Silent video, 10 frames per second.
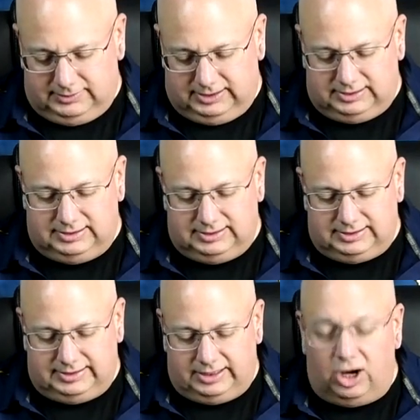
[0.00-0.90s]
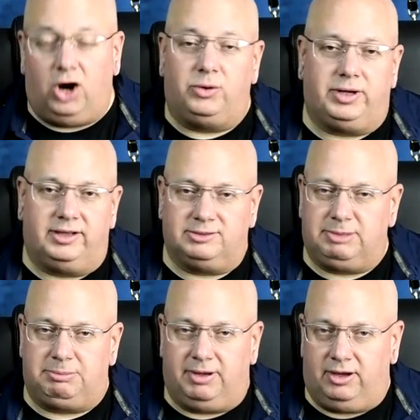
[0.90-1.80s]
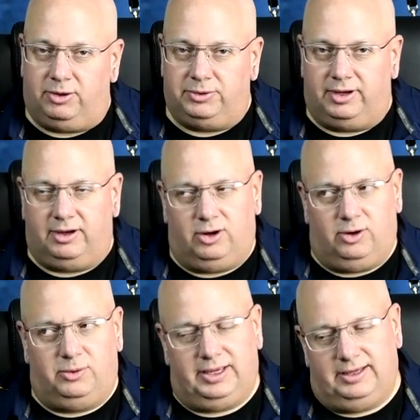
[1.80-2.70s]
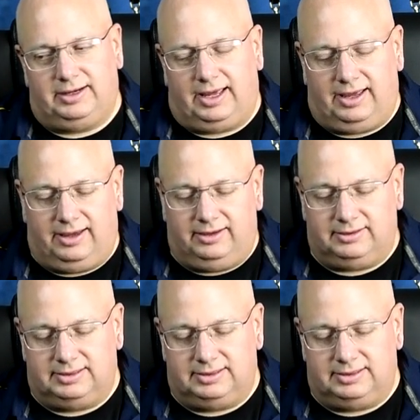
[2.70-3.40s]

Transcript: This is the Ona. It's made by Ona. O N A.